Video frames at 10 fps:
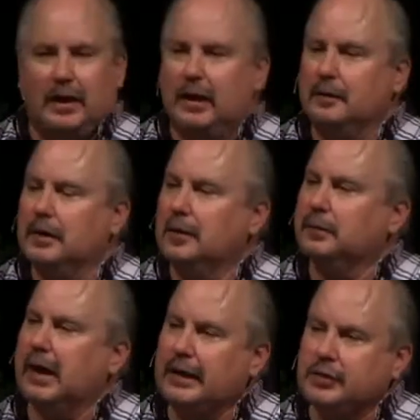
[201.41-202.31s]
and
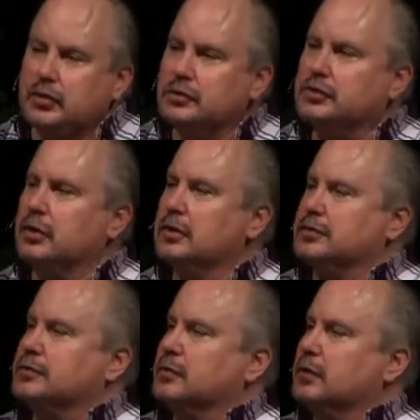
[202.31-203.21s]
plant a new
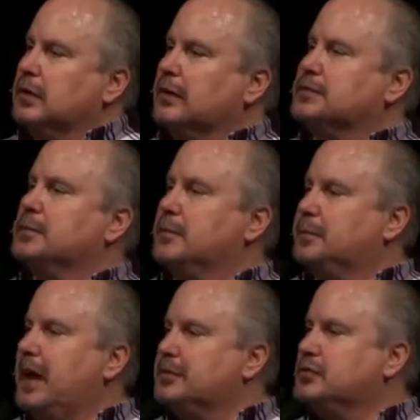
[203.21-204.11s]
church through the leadership
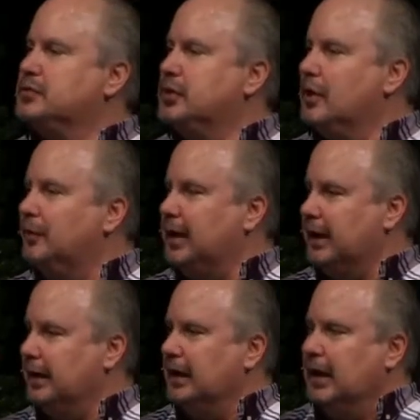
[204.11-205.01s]
of Pastor
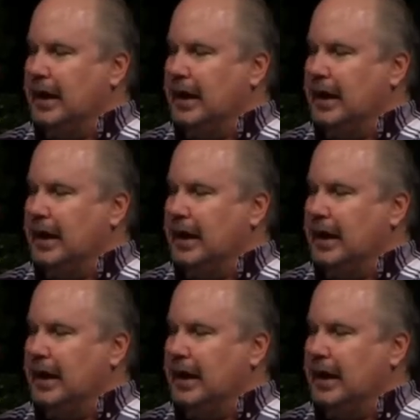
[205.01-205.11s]
Jeremy